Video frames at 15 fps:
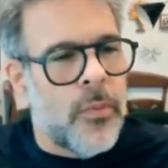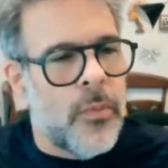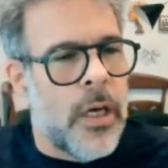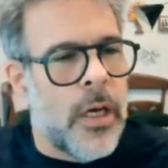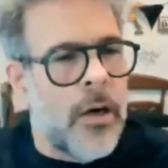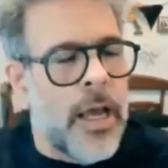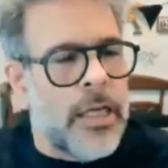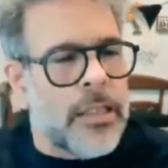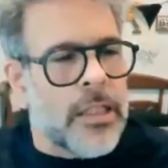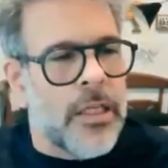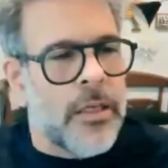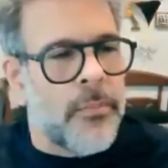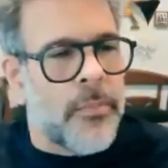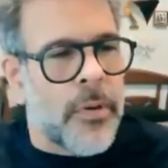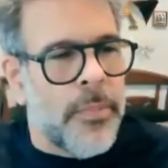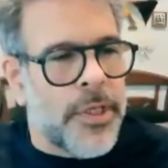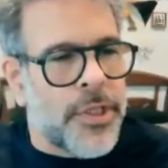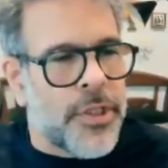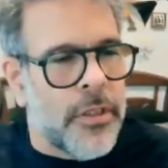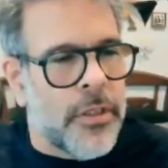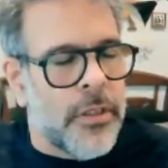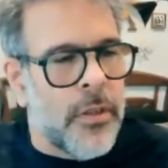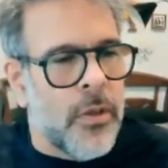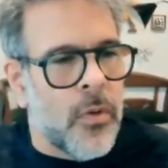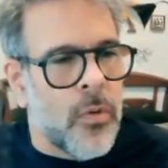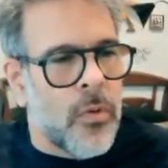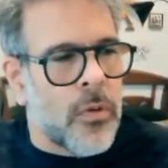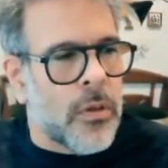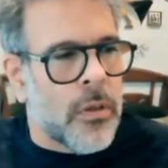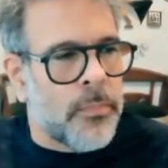without asking permission
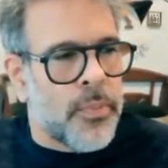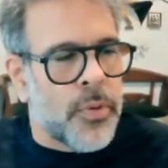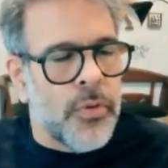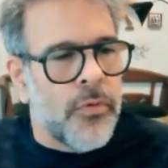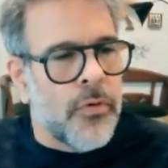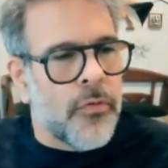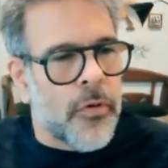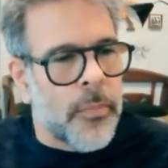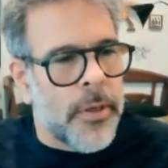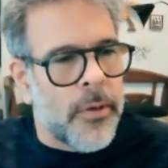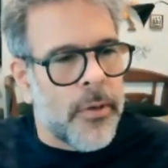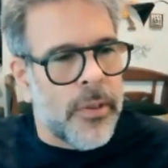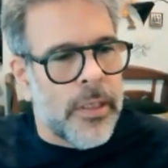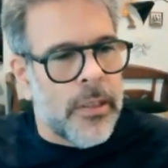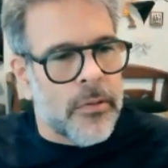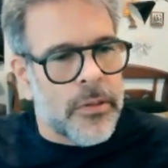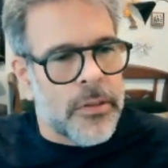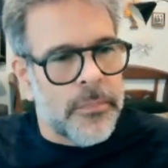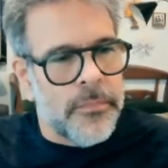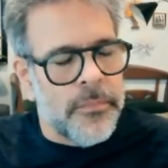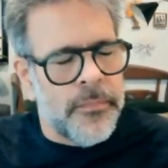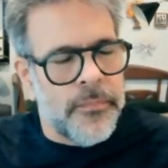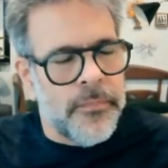or approval from anyone else.